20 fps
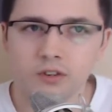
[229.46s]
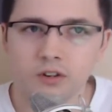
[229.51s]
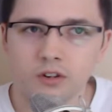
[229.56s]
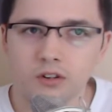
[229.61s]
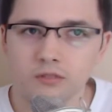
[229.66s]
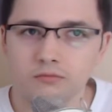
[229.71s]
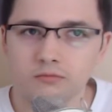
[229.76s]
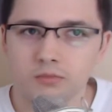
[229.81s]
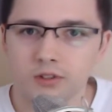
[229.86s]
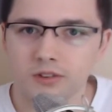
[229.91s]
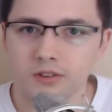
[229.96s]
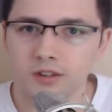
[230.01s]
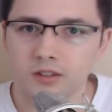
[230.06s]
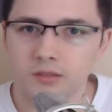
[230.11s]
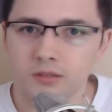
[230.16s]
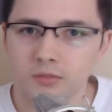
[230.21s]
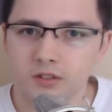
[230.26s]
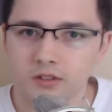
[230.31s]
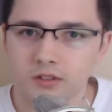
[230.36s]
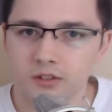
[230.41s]

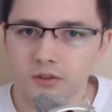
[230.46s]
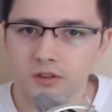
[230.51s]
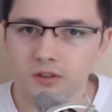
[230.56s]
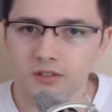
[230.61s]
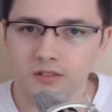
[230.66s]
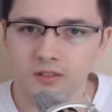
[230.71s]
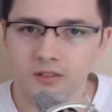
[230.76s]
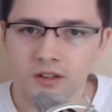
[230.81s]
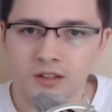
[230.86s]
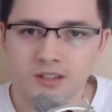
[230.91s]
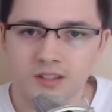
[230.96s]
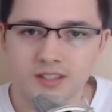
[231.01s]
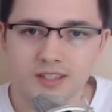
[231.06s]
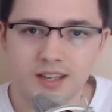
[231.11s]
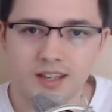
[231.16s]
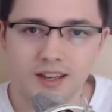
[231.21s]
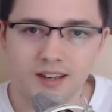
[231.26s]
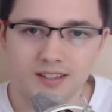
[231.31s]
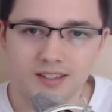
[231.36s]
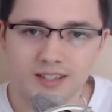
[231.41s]
unpredictable. You can
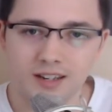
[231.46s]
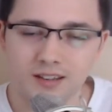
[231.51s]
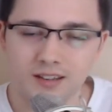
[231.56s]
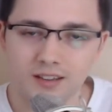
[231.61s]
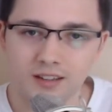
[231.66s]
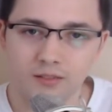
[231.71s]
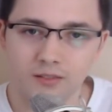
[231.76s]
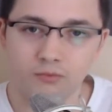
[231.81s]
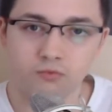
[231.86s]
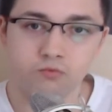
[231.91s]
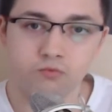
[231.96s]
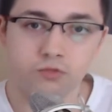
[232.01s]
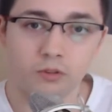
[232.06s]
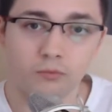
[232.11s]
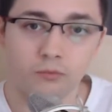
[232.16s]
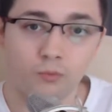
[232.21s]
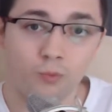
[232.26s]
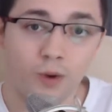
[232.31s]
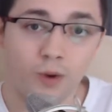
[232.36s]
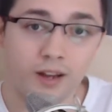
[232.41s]
see exactly
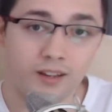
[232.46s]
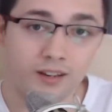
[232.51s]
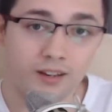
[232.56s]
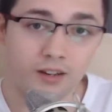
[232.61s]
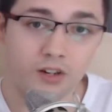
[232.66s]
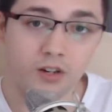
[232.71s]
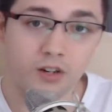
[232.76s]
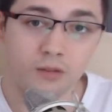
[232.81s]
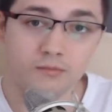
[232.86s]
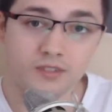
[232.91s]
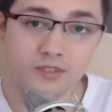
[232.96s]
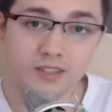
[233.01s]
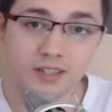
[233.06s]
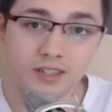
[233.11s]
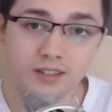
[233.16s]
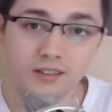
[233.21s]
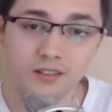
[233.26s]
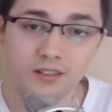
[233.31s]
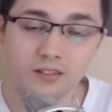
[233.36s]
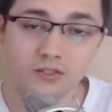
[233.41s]
from when he comes
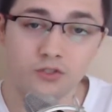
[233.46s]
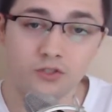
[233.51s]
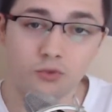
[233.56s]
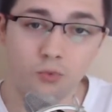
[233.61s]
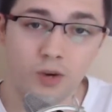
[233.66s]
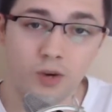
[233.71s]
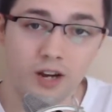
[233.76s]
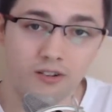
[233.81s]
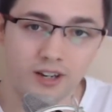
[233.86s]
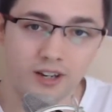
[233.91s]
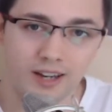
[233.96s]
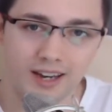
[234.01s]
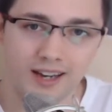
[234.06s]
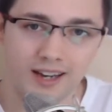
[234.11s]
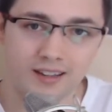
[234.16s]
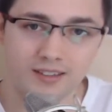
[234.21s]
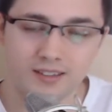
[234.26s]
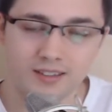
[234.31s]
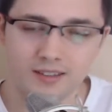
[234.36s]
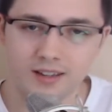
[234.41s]
in to where he
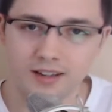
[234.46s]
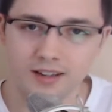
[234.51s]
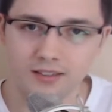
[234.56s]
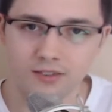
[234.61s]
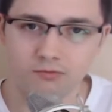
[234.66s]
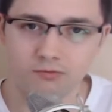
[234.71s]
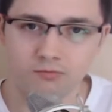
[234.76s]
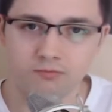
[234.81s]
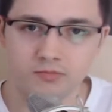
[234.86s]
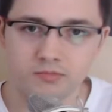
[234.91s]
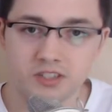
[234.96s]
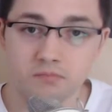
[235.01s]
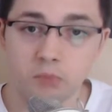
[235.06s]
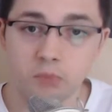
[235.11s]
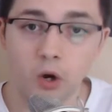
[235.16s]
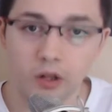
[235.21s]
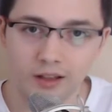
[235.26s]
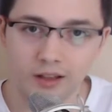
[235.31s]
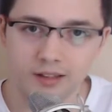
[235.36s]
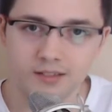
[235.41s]
ends that,
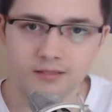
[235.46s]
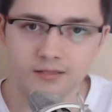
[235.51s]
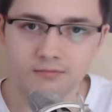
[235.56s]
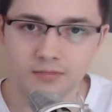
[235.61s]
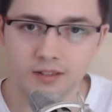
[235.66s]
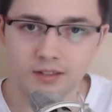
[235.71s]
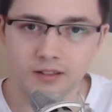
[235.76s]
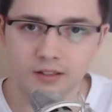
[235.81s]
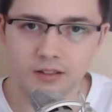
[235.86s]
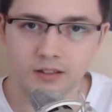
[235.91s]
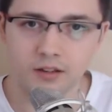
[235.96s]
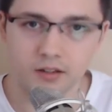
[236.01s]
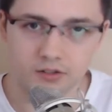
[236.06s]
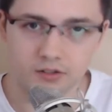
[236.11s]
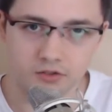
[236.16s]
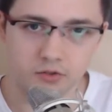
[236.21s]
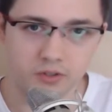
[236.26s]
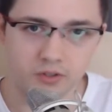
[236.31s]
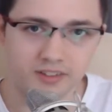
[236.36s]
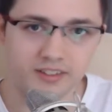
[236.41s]
spoilers, he's
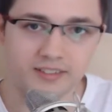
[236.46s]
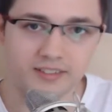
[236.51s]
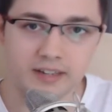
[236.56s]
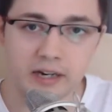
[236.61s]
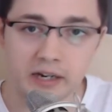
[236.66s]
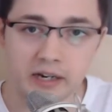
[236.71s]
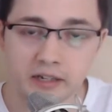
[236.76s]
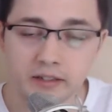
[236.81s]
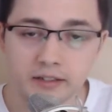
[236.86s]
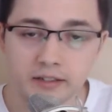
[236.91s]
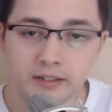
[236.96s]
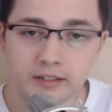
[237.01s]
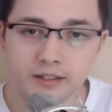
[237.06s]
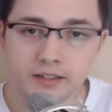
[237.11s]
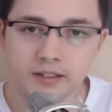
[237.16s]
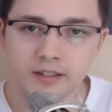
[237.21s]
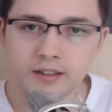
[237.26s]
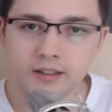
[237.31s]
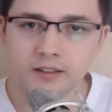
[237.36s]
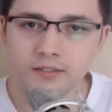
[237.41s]
going to die.
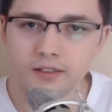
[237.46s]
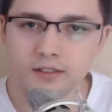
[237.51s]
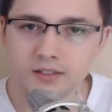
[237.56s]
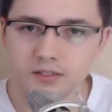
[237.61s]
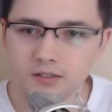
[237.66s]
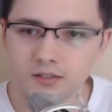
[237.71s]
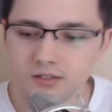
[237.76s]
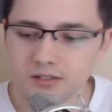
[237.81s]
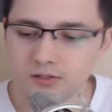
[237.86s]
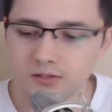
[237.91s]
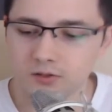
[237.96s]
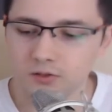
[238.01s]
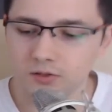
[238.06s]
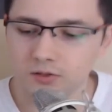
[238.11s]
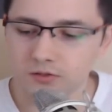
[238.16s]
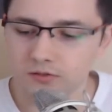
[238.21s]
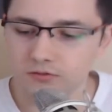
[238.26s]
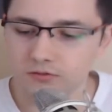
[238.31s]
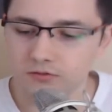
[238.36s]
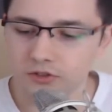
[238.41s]
There's
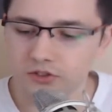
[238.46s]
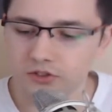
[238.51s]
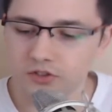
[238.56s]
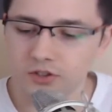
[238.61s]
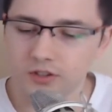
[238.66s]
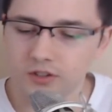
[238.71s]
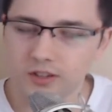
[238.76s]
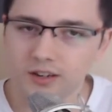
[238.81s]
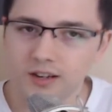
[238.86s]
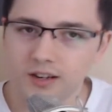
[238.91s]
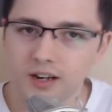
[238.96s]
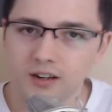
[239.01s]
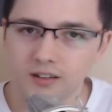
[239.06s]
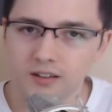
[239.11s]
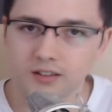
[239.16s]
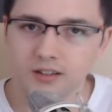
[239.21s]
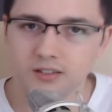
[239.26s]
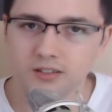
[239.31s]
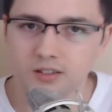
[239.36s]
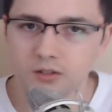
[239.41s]
also returning
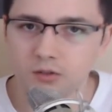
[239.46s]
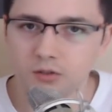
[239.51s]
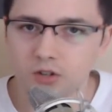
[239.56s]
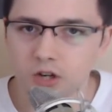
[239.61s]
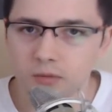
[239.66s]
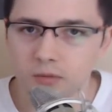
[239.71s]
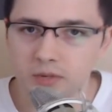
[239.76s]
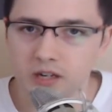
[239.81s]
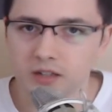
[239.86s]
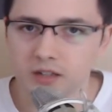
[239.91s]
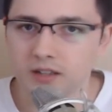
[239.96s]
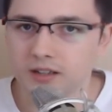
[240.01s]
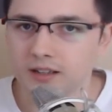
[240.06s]
characters who come in